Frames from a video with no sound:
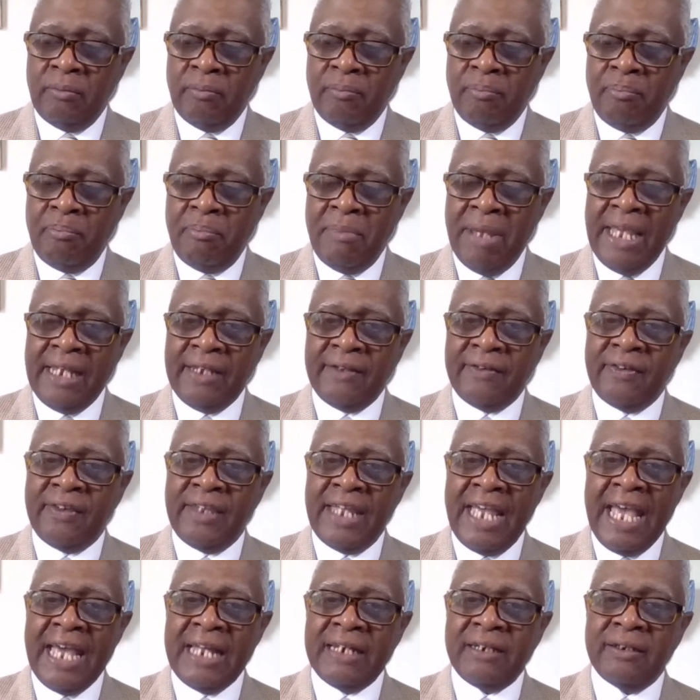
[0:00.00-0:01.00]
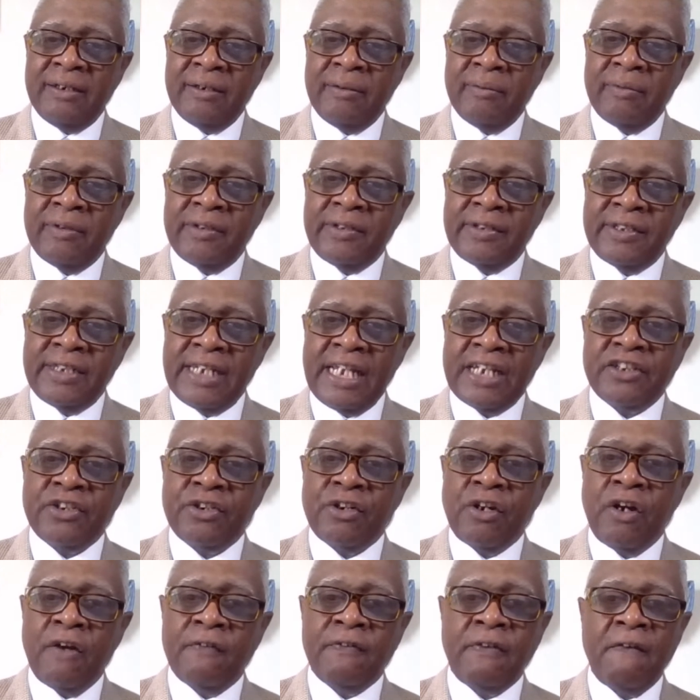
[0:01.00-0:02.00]
make that
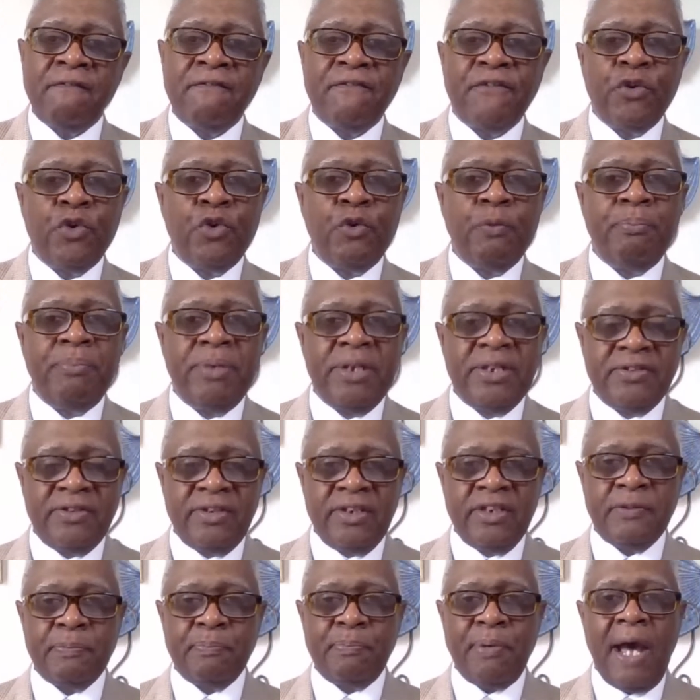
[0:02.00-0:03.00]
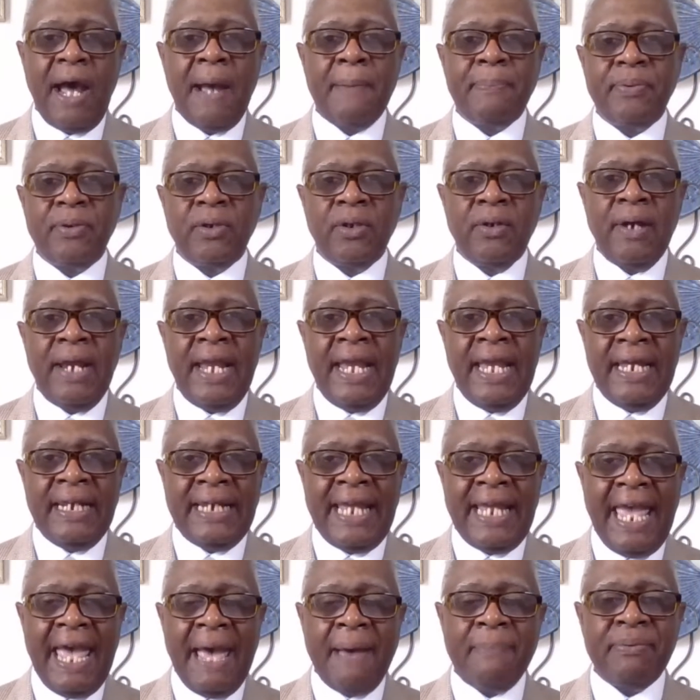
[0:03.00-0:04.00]
sector of the food business popular and
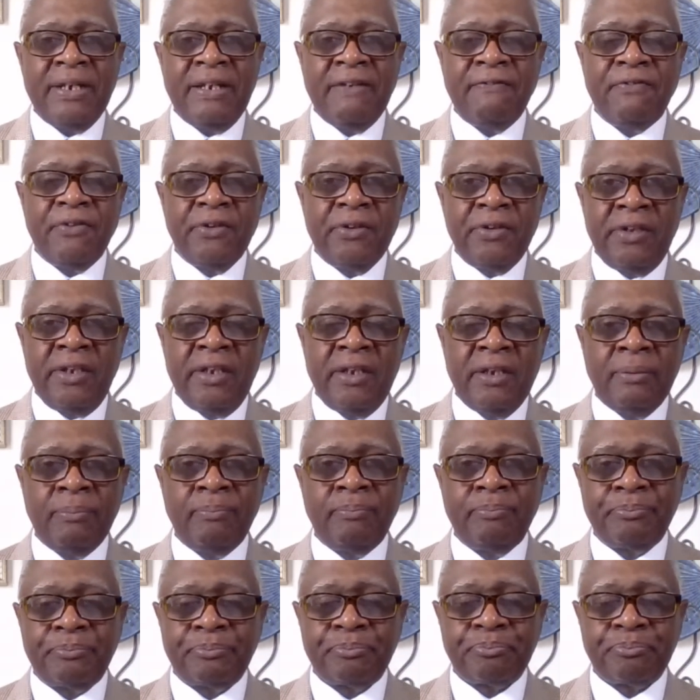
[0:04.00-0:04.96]
happening for them,